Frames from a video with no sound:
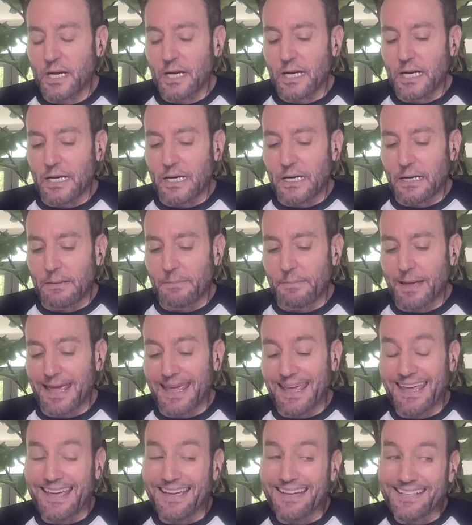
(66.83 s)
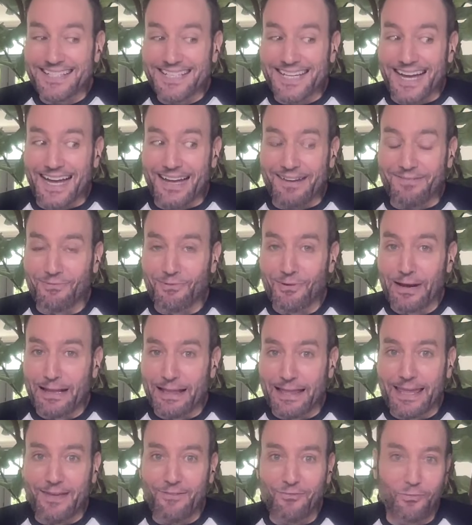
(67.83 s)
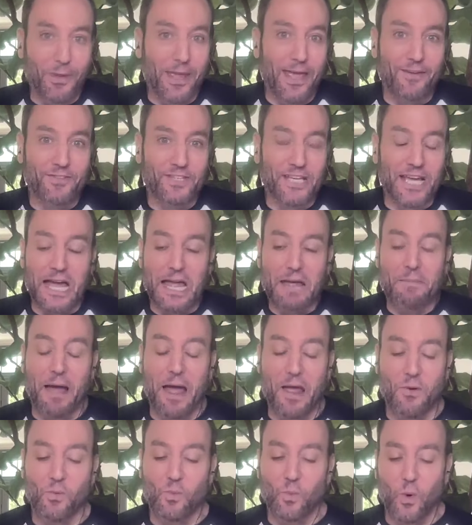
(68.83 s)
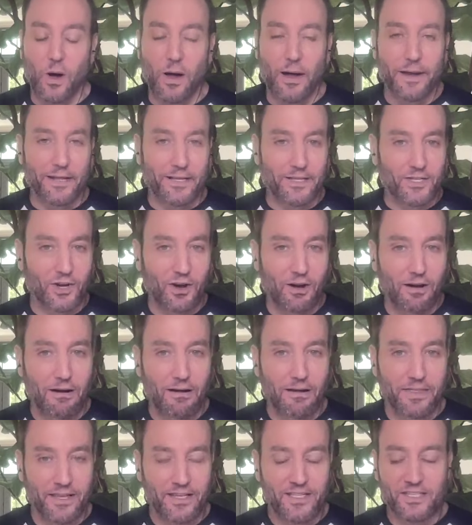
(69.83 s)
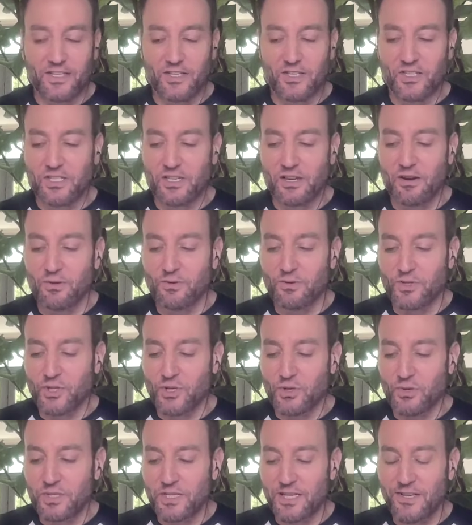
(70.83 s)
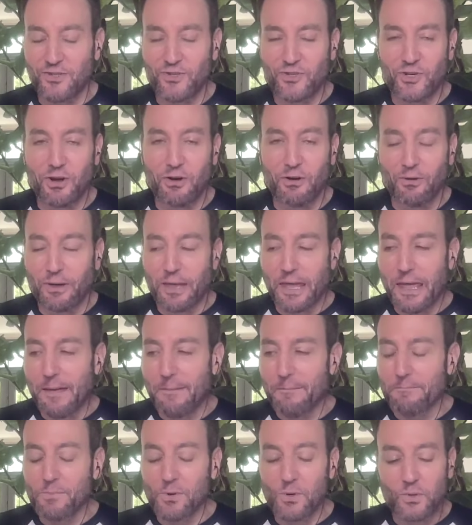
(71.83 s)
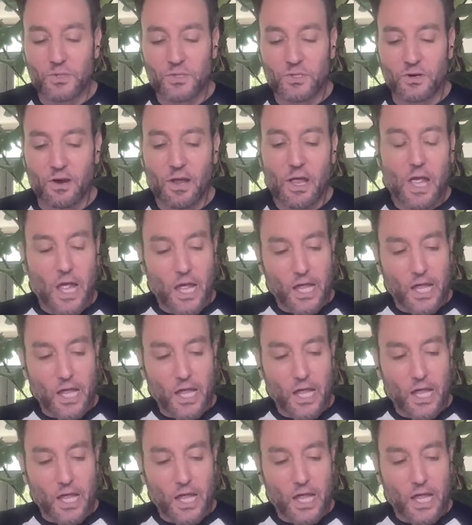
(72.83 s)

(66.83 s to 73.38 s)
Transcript: Um, and I really, if we have time, I want to talk. This is so juicy. Joel Kim Booster.